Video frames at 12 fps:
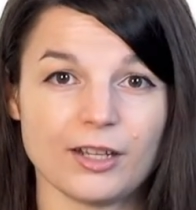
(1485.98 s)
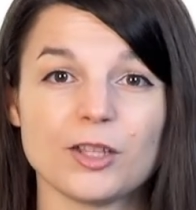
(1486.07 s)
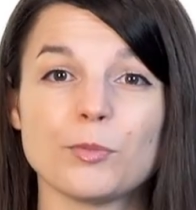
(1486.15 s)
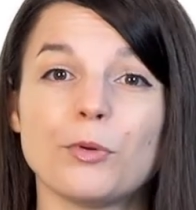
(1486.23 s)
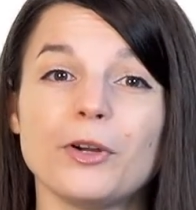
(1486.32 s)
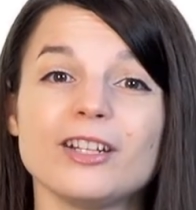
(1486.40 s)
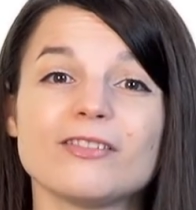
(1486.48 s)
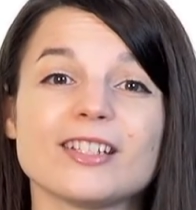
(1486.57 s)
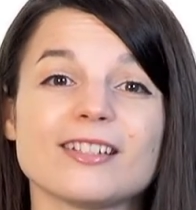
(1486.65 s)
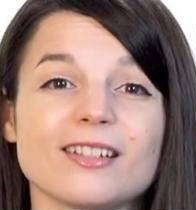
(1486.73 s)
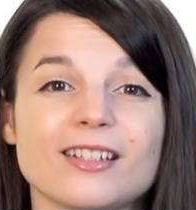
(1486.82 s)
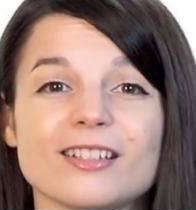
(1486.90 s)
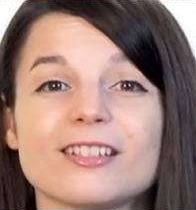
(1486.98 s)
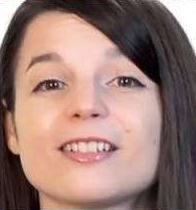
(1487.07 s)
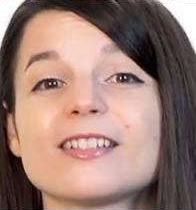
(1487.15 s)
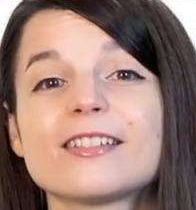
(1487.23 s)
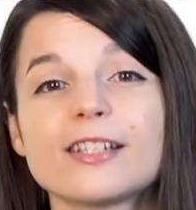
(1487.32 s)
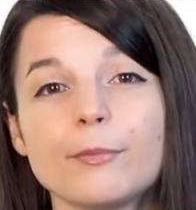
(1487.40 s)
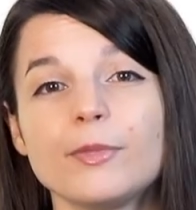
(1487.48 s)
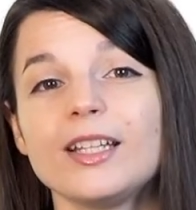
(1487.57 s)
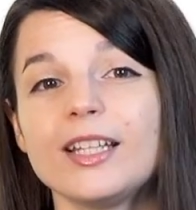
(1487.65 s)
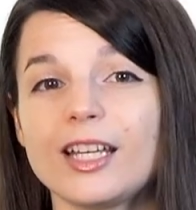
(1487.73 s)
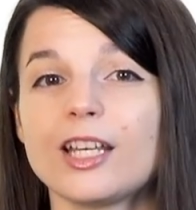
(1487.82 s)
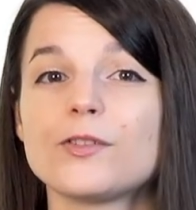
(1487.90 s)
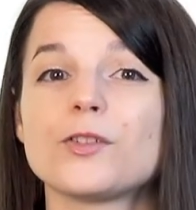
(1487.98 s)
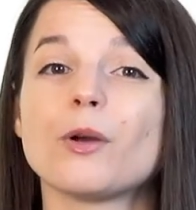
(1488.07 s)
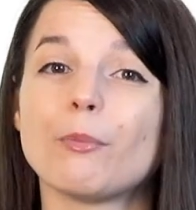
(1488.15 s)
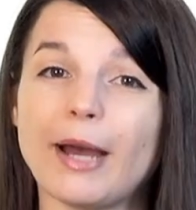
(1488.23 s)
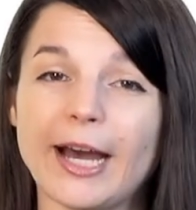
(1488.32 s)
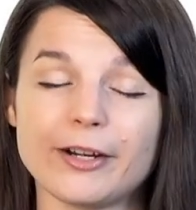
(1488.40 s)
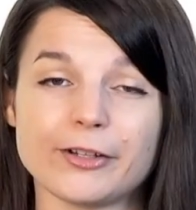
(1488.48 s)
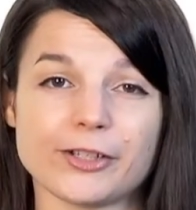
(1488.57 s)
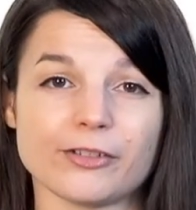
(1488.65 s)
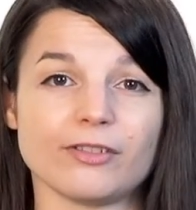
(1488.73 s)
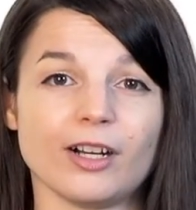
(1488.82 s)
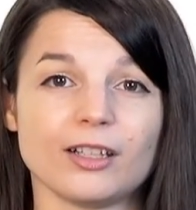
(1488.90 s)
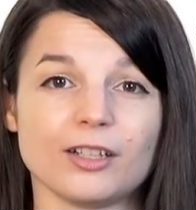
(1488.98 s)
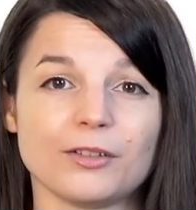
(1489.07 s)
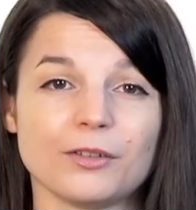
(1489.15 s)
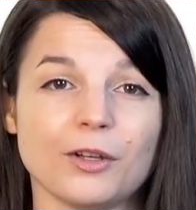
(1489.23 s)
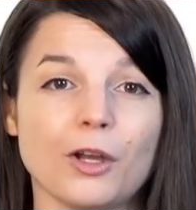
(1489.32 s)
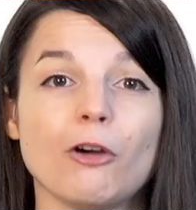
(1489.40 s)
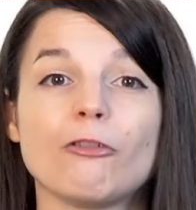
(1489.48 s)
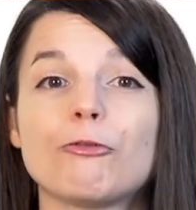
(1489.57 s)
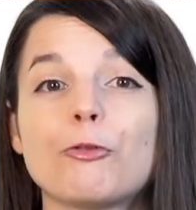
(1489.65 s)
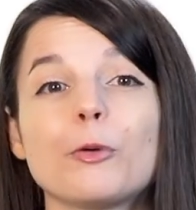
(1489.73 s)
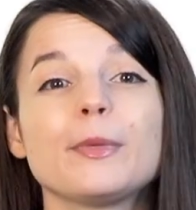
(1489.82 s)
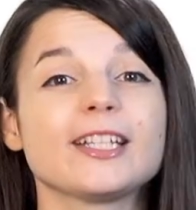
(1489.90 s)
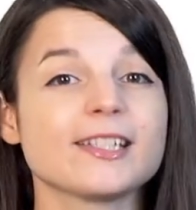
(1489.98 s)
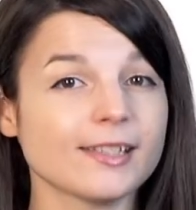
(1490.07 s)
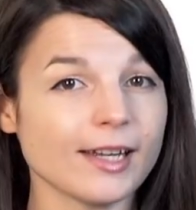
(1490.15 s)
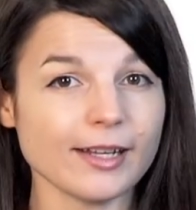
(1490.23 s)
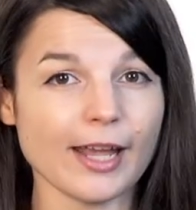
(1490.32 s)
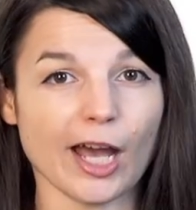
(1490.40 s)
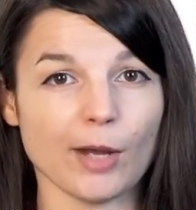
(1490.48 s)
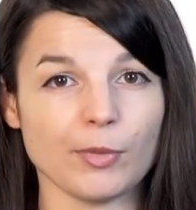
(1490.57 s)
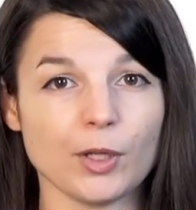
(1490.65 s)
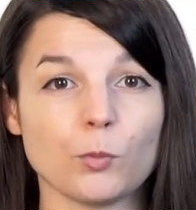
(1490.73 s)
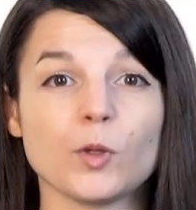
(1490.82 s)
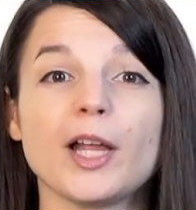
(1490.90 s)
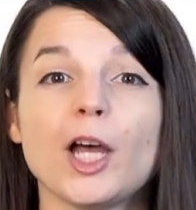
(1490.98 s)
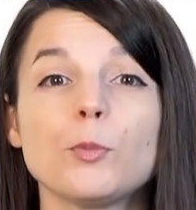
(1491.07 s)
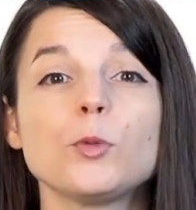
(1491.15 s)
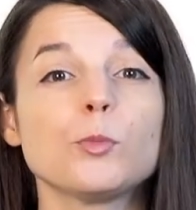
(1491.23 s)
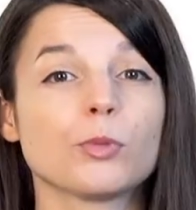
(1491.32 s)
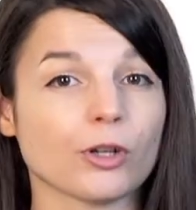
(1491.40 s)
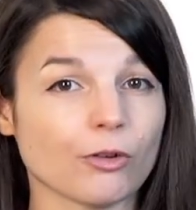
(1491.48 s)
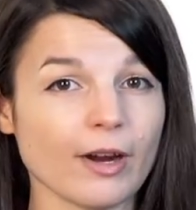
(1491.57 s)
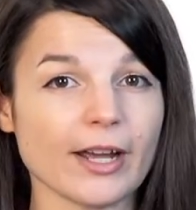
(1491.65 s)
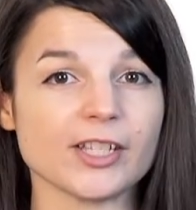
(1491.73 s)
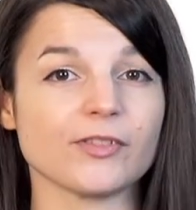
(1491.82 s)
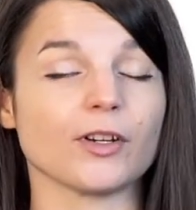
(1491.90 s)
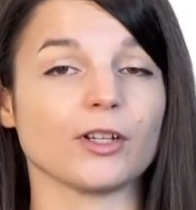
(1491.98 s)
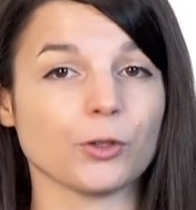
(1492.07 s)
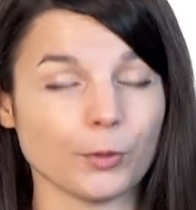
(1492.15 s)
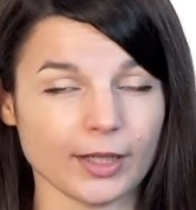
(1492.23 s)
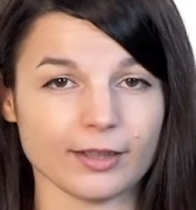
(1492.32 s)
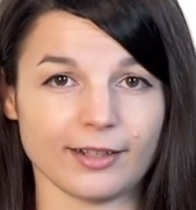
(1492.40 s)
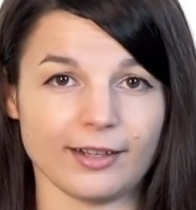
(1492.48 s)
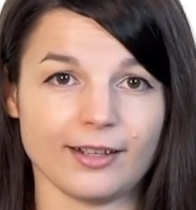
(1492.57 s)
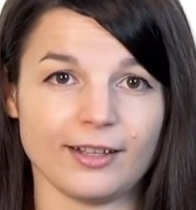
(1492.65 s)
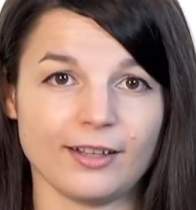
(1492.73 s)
The point of this is it's something that gives you a pattern to follow. Forming a study habit will help you progress very quickly.